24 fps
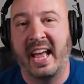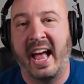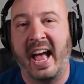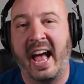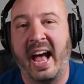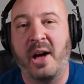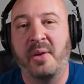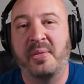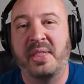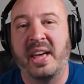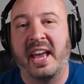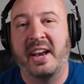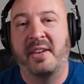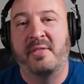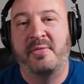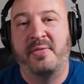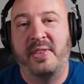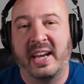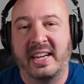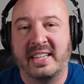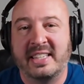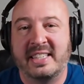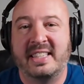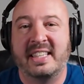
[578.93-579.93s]
how that
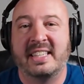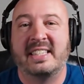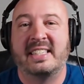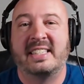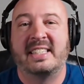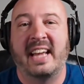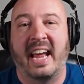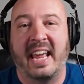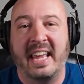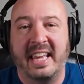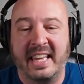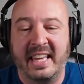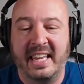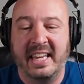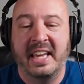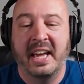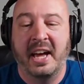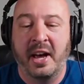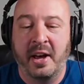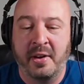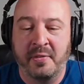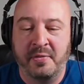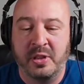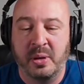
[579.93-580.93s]
affects the psyche
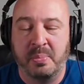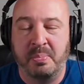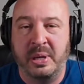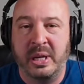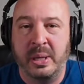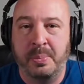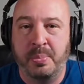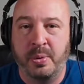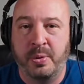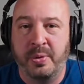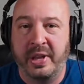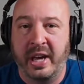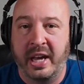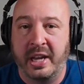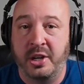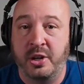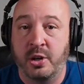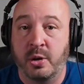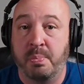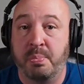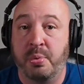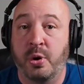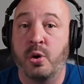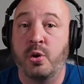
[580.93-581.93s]
of the people that
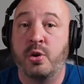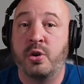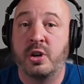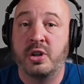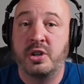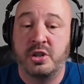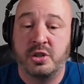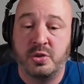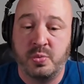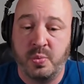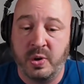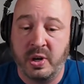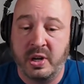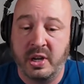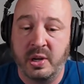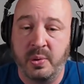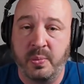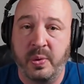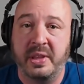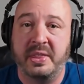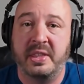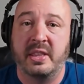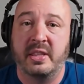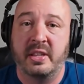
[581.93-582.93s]
your brokerage is
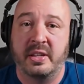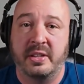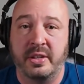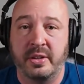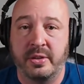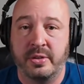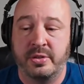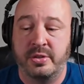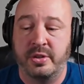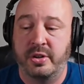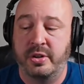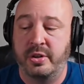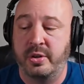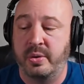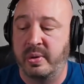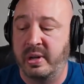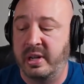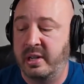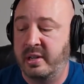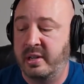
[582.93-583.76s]
working with and the the deals you're doing?